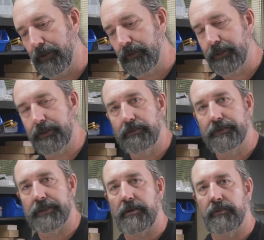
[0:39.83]
we're gonna do
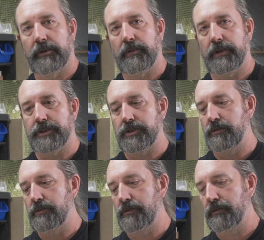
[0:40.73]
is that we're going
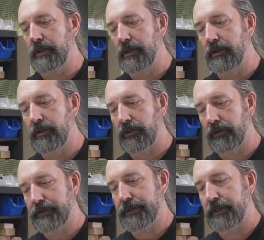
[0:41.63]
to
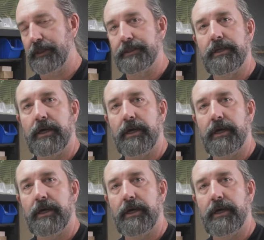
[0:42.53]
loosen this